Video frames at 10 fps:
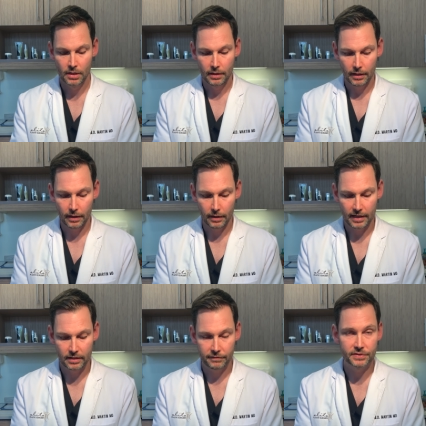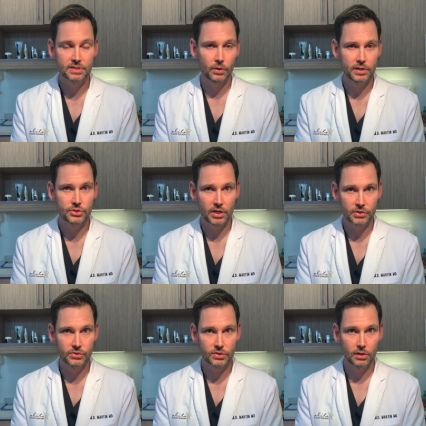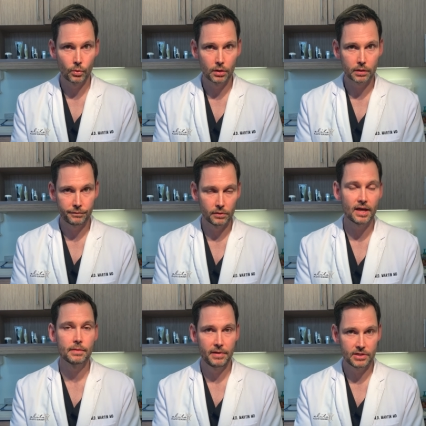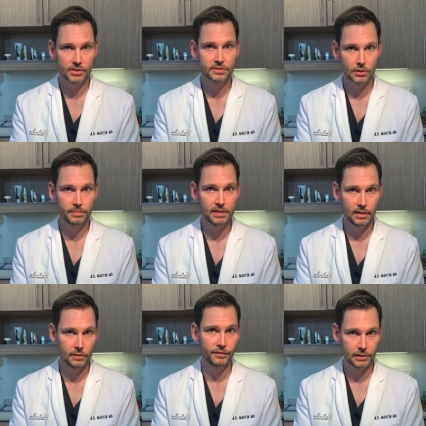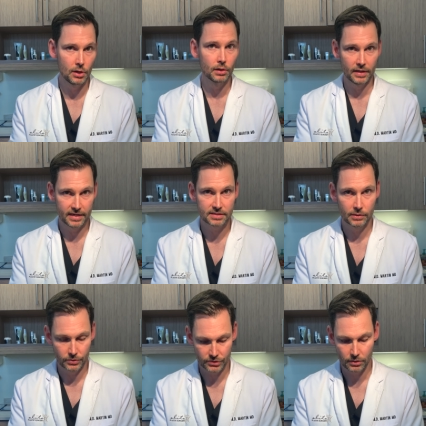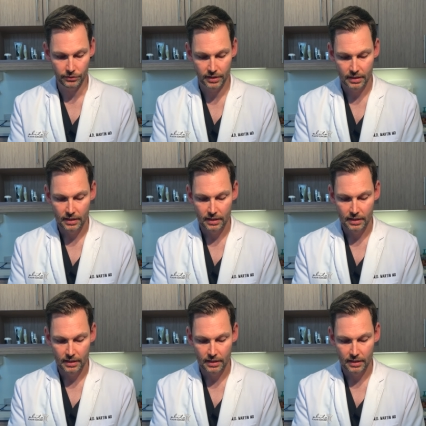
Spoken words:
And if a steroid injection is going to work, for a lot of patients, it'll be a very long-lasting result.